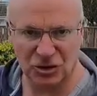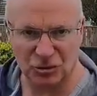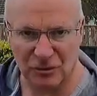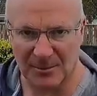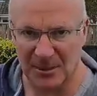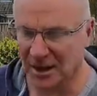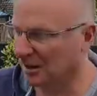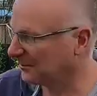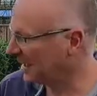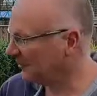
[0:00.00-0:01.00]
just wrap it
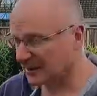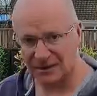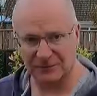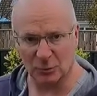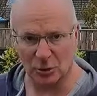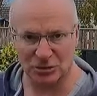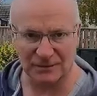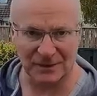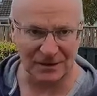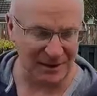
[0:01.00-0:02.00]
up now. Thanks for
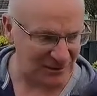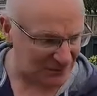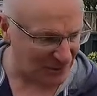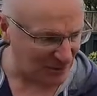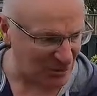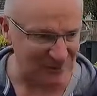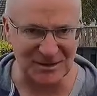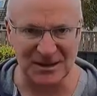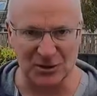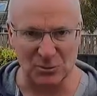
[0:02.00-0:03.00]
watching. Thanks very much for
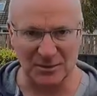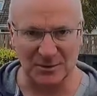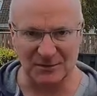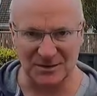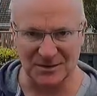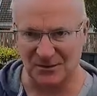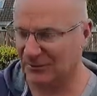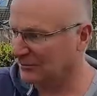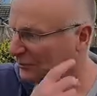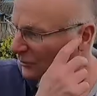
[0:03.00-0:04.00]
sticking with me if you stuck
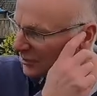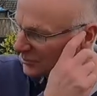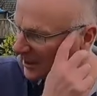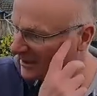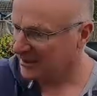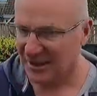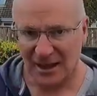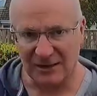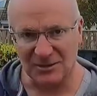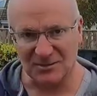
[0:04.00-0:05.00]
through all this way.
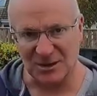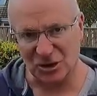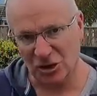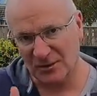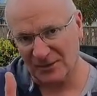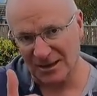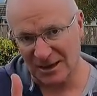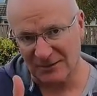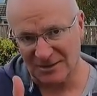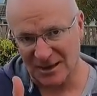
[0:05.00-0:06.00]
If it's been good, if you
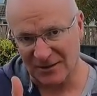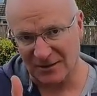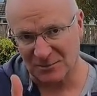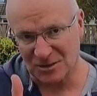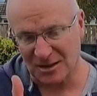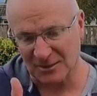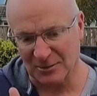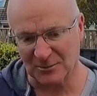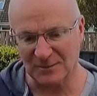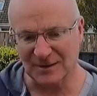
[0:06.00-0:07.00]
can give us a thumbs up,
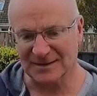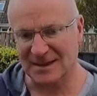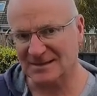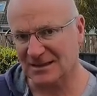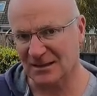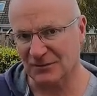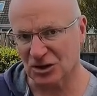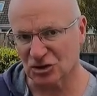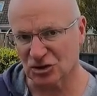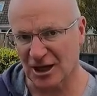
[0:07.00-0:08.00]
that would be fantastic. If you
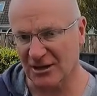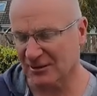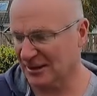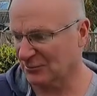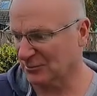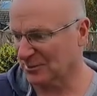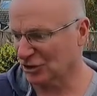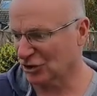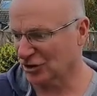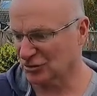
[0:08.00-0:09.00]
can share it, that would be
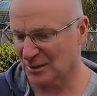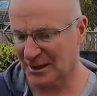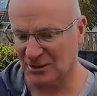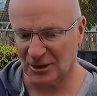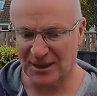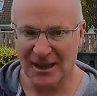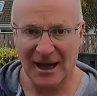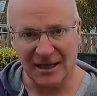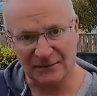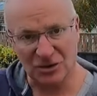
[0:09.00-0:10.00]
good as well.
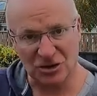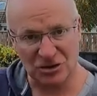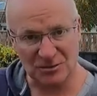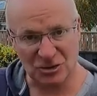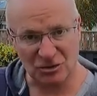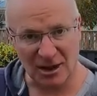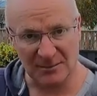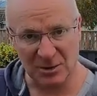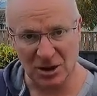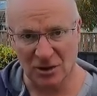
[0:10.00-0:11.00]
And if you could
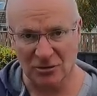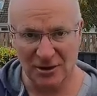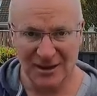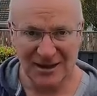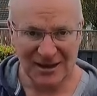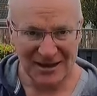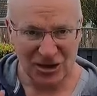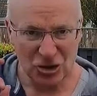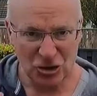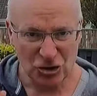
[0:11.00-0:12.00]
subscribe below,
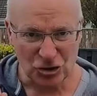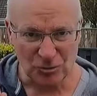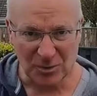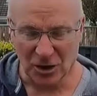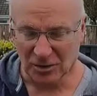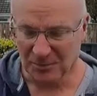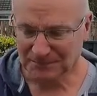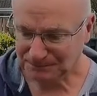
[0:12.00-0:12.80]
superb.